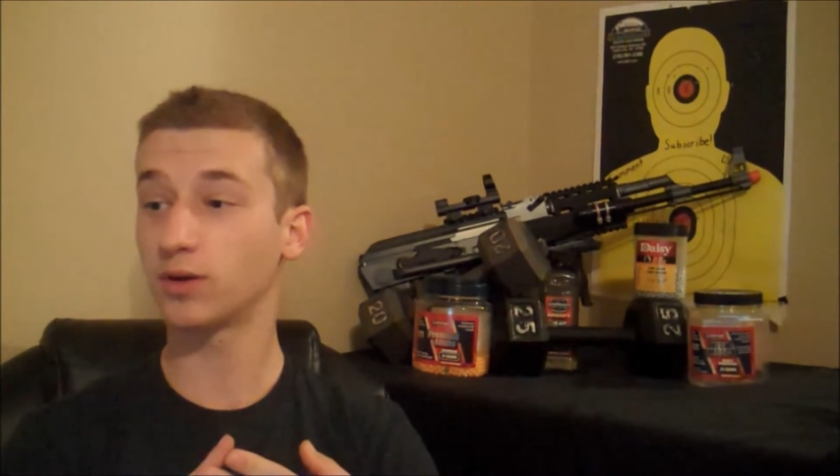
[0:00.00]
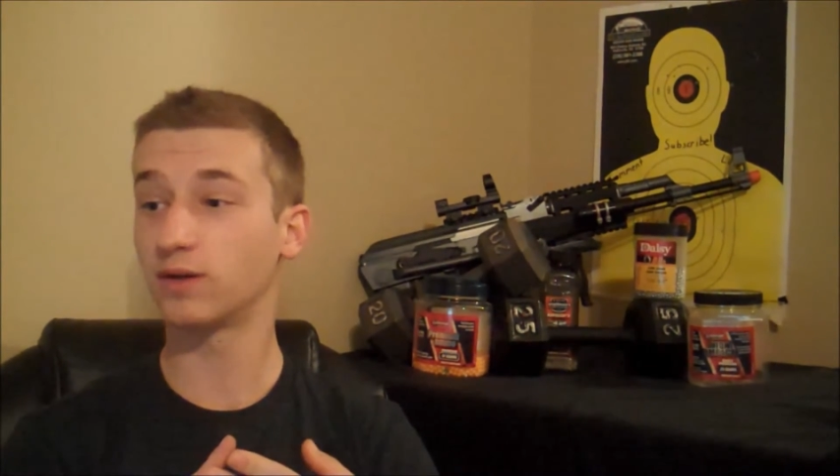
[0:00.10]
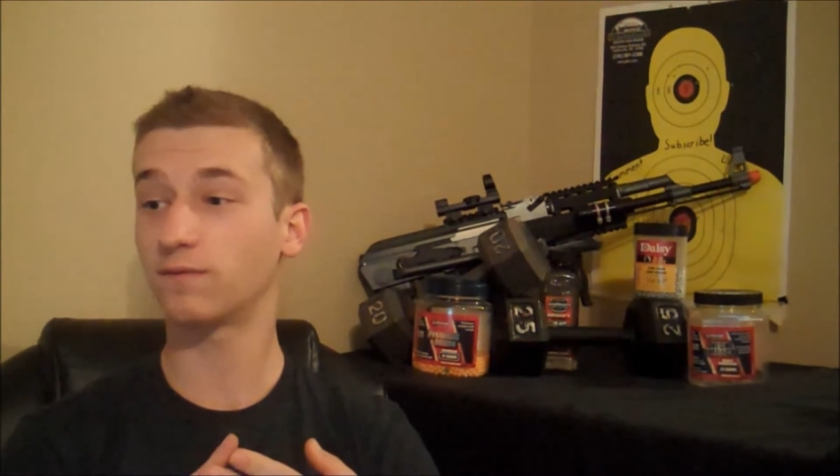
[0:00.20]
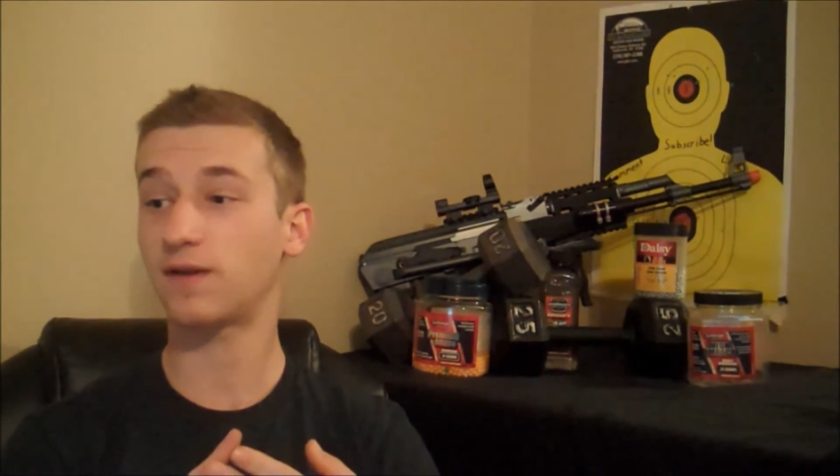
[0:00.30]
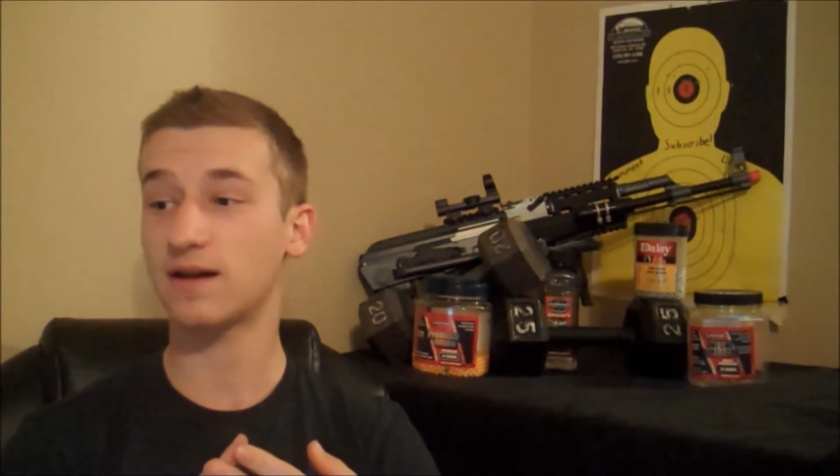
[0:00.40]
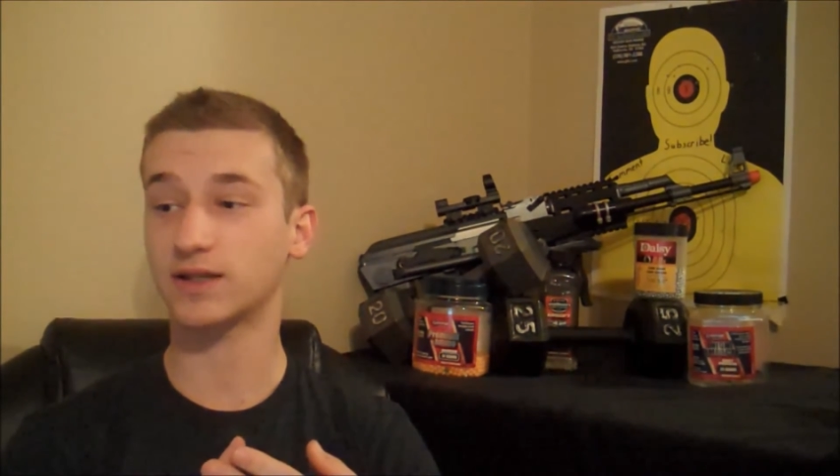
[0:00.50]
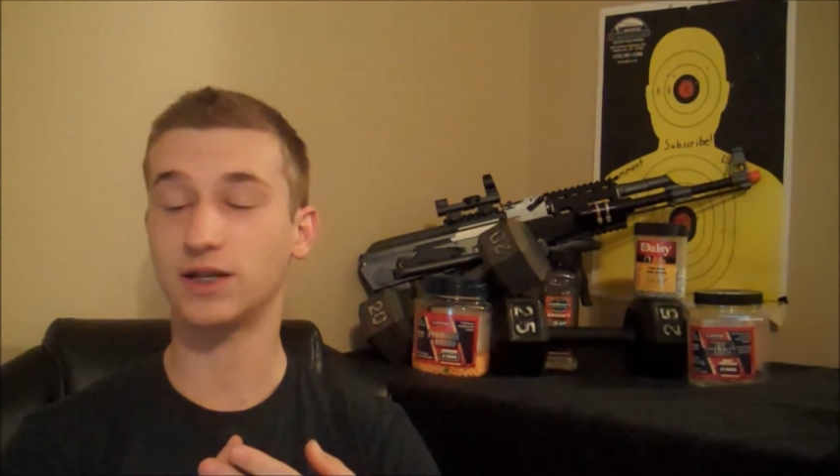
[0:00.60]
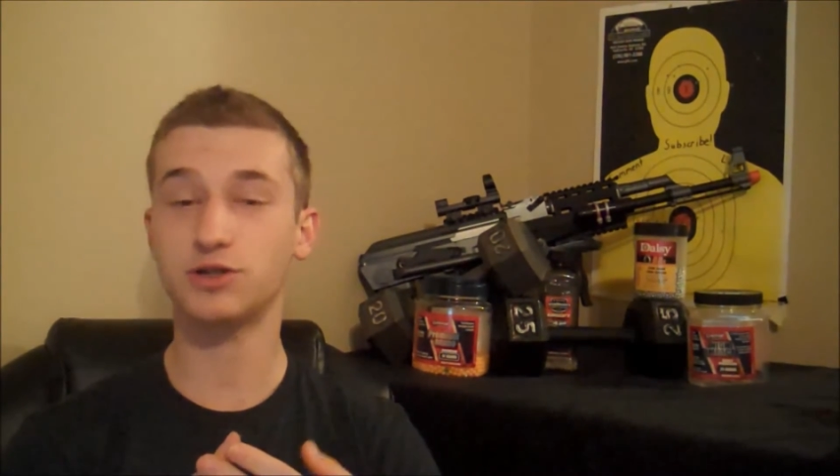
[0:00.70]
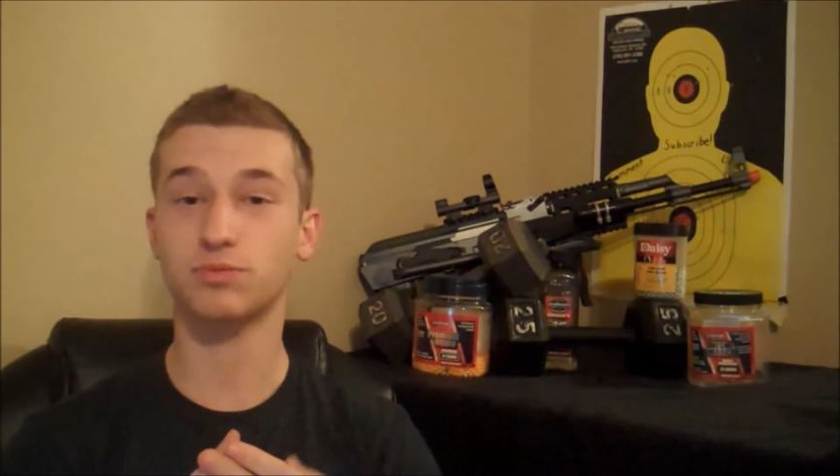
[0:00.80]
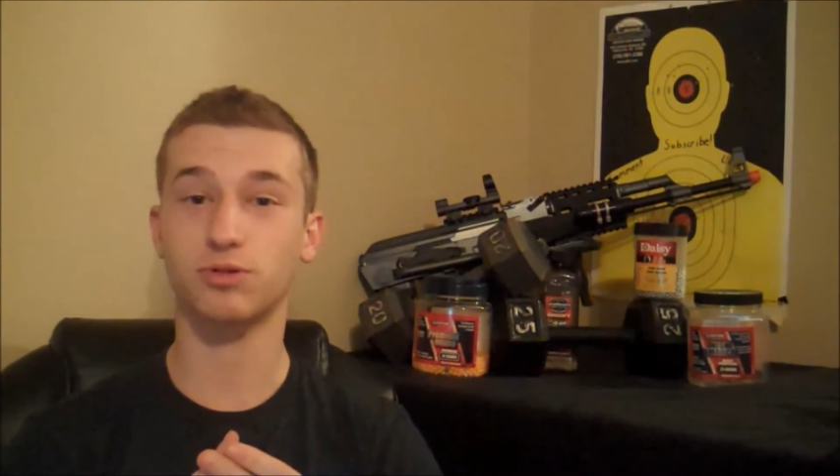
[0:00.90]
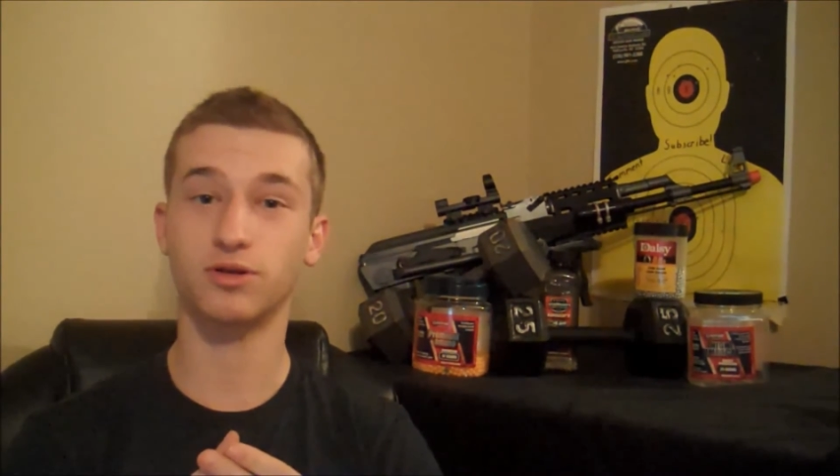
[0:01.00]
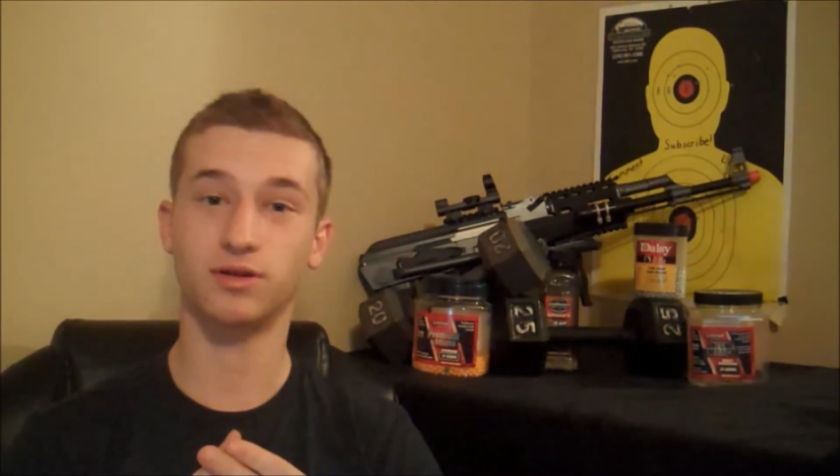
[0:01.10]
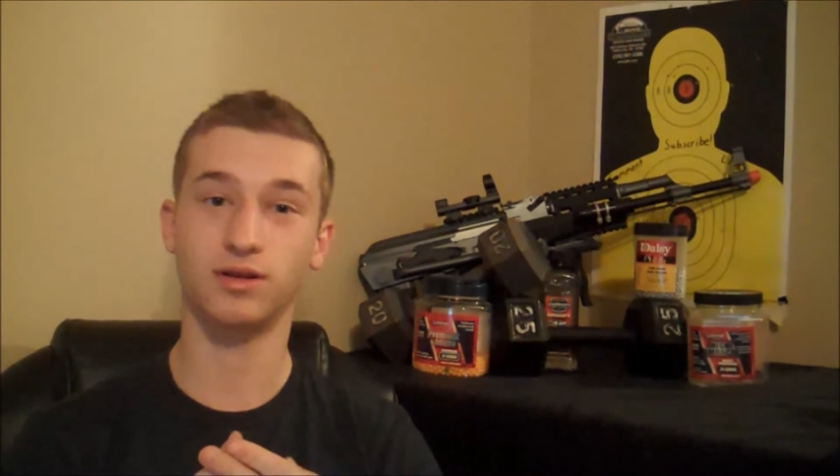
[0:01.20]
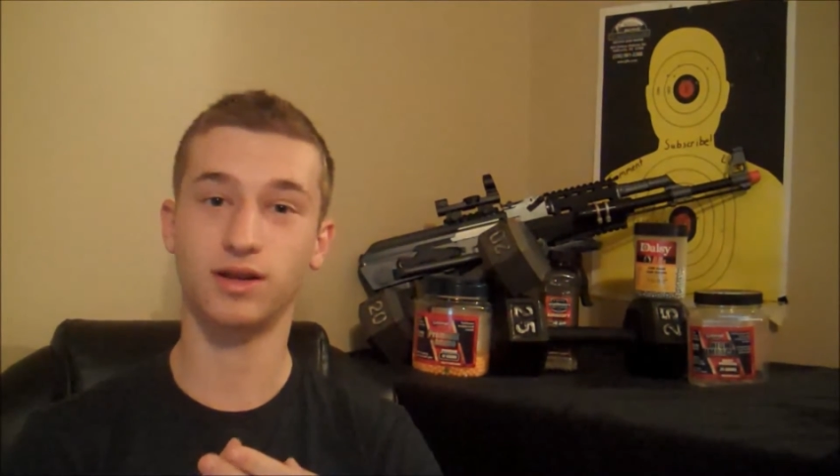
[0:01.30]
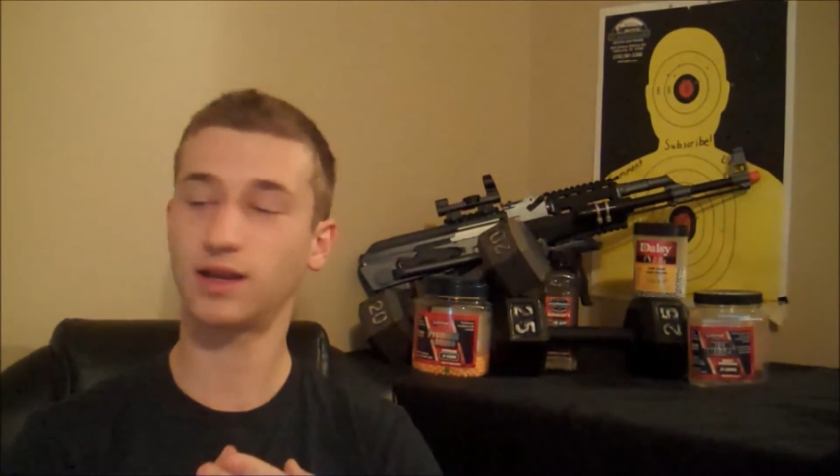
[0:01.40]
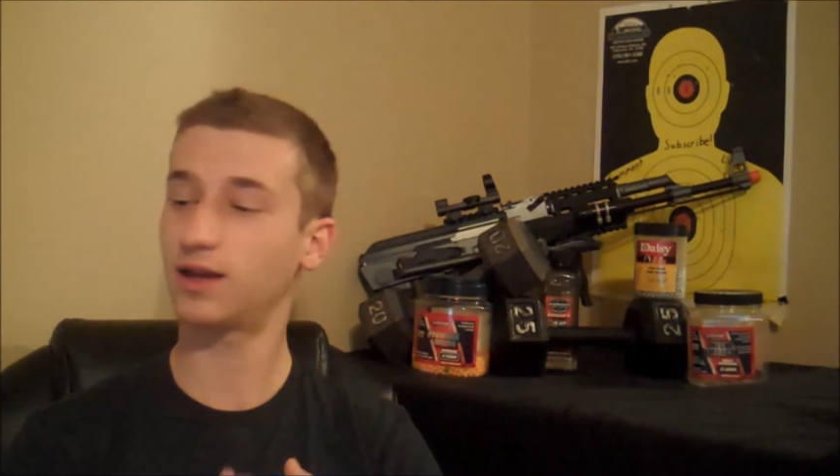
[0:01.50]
and in fact, I just put a